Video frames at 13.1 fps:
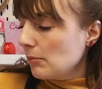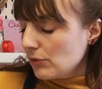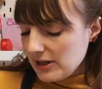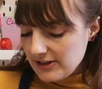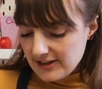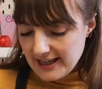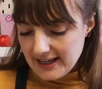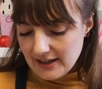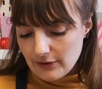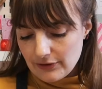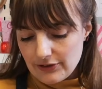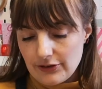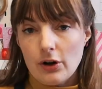
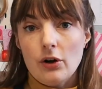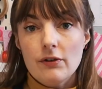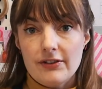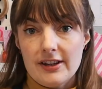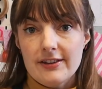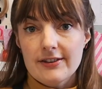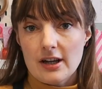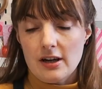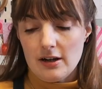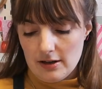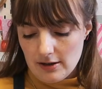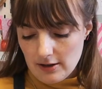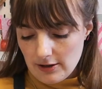printouts of this
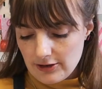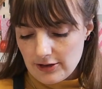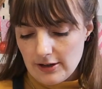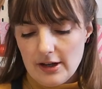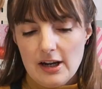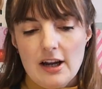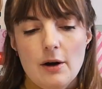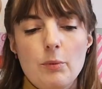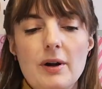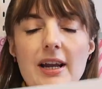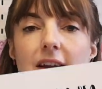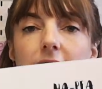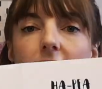card
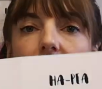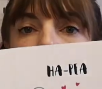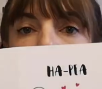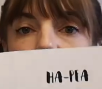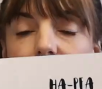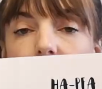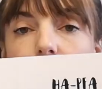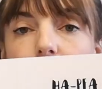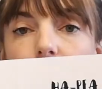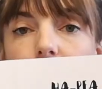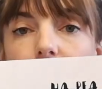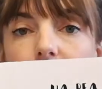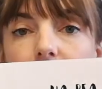with
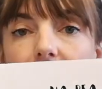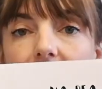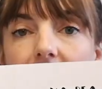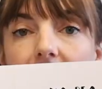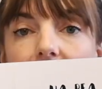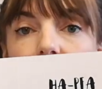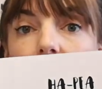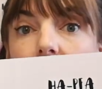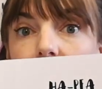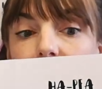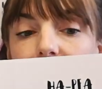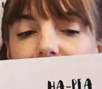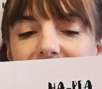different
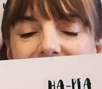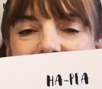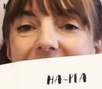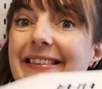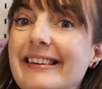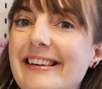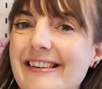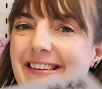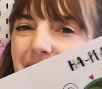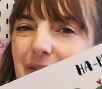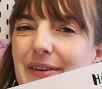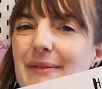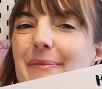colours,
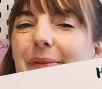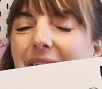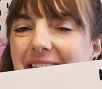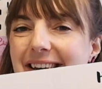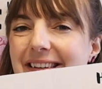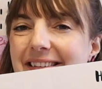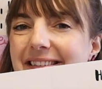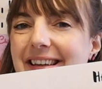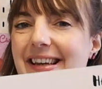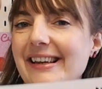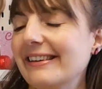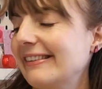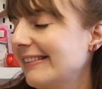different
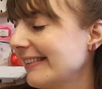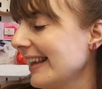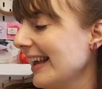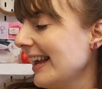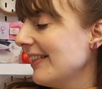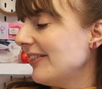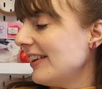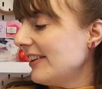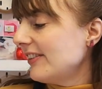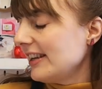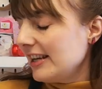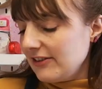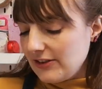brightnesses.
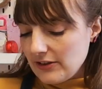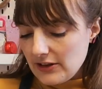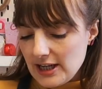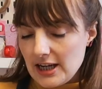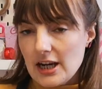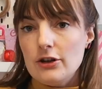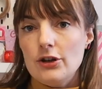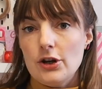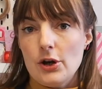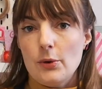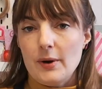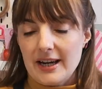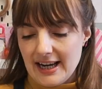This is the
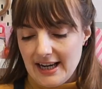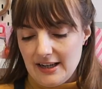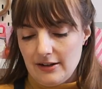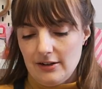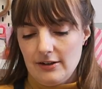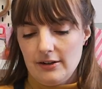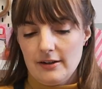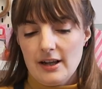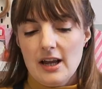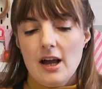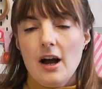new Canon.